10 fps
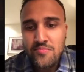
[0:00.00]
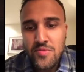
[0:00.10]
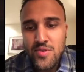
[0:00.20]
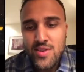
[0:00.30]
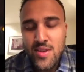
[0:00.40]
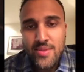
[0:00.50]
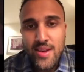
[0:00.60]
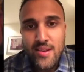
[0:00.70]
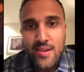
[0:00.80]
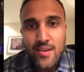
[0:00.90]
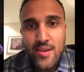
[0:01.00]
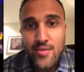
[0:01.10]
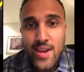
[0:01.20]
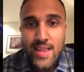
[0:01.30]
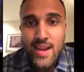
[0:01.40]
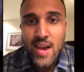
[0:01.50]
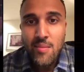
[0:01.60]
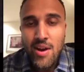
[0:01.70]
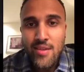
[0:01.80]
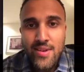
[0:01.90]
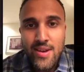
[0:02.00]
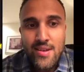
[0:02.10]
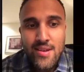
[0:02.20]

there's something great that came out of it